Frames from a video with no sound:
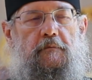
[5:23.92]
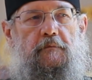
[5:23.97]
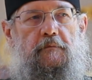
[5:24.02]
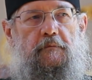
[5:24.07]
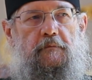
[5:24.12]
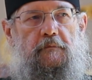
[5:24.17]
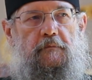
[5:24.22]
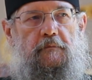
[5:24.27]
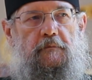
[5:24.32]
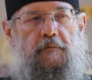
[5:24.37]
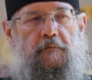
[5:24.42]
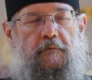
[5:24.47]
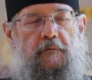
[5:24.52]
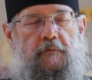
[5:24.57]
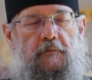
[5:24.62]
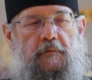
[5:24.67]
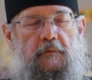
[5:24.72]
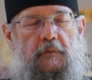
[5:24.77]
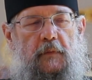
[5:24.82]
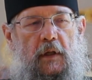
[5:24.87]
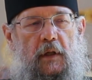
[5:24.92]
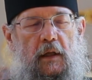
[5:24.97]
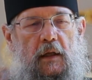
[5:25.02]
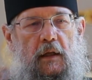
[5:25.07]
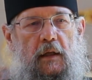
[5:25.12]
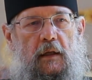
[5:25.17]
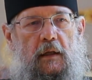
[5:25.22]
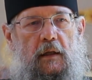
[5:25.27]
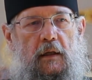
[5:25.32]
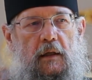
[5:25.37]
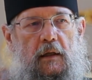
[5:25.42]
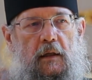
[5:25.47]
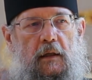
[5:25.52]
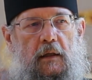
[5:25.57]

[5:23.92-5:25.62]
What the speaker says: [no speech]